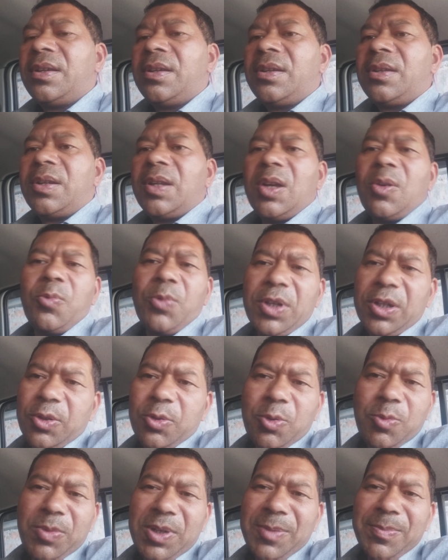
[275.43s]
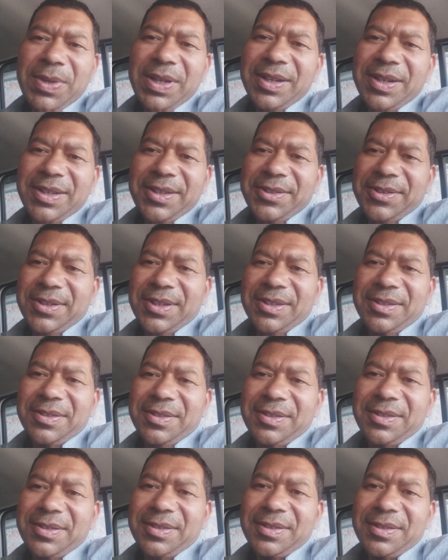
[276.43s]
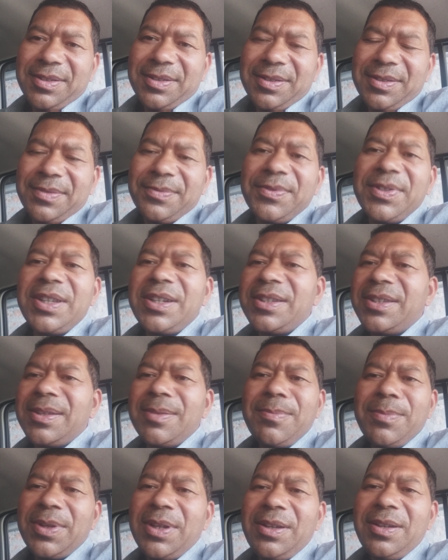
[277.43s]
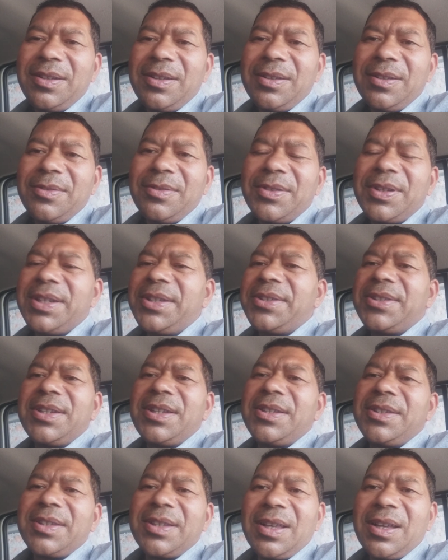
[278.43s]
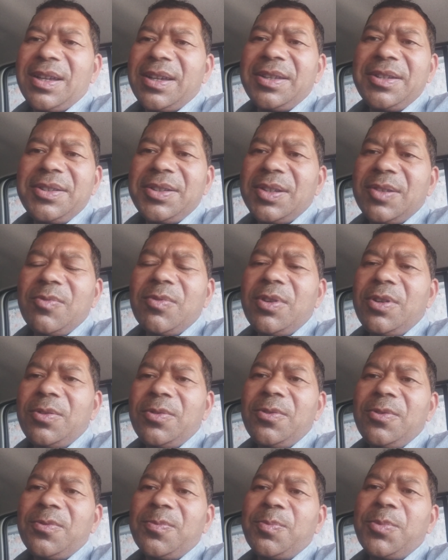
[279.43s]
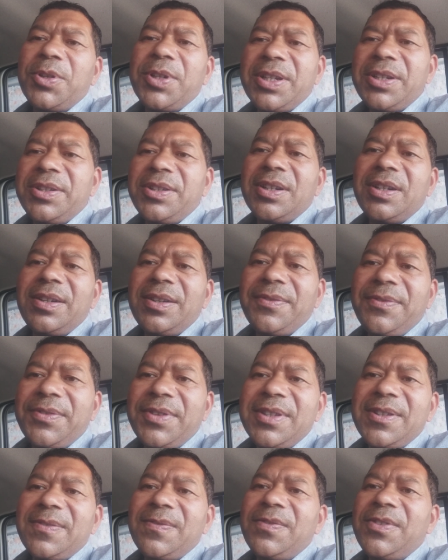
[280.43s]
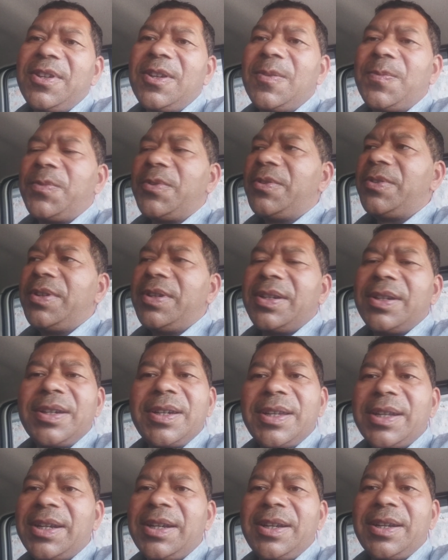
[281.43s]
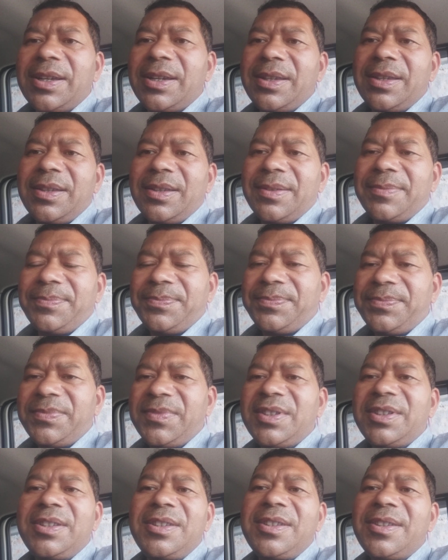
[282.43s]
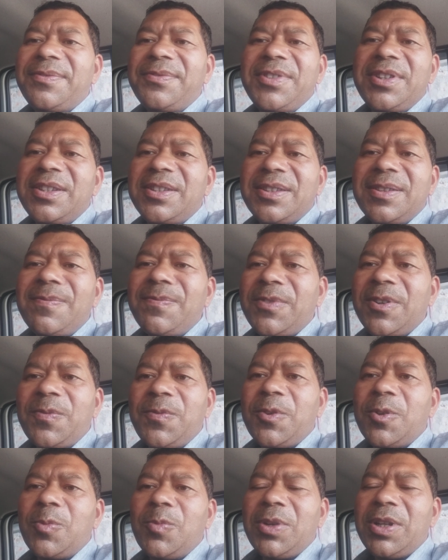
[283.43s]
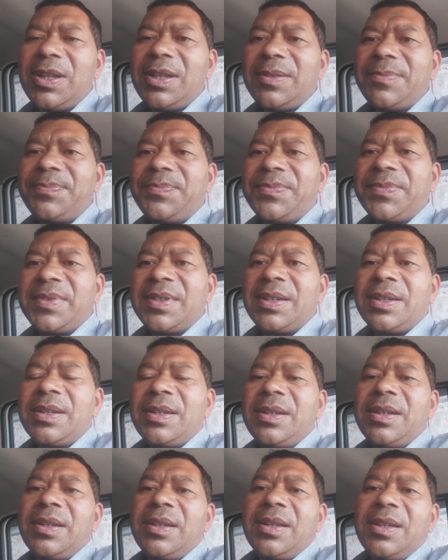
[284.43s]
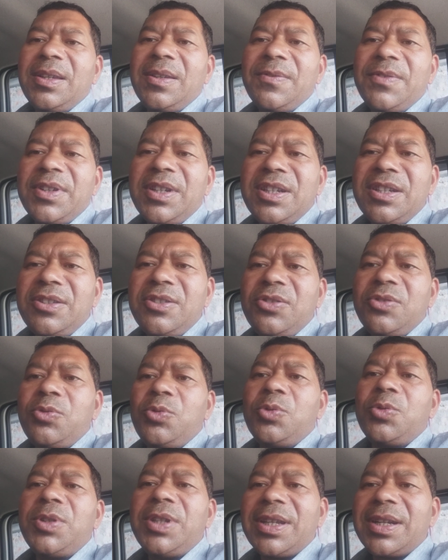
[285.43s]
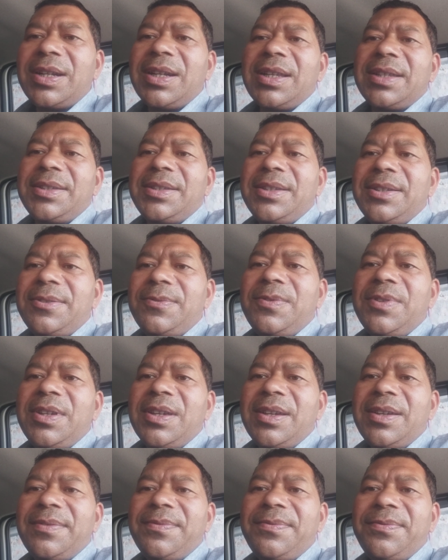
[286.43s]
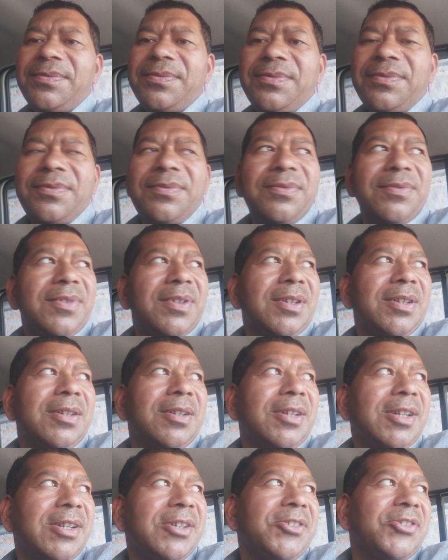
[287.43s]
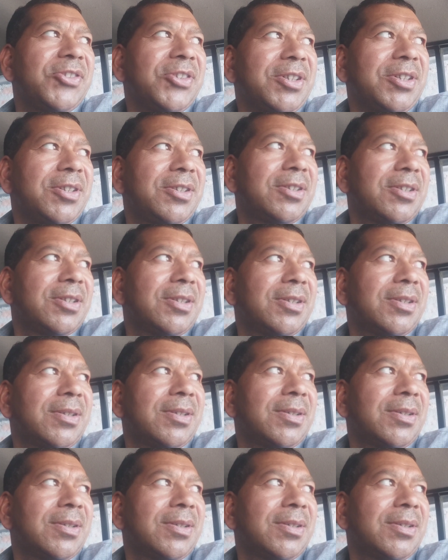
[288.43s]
Now, what do you mean by resistance? Very simple. Resistance R is equal to potential difference V upon current I. This is a very simple formula. Even in junior classes, we have learnt it.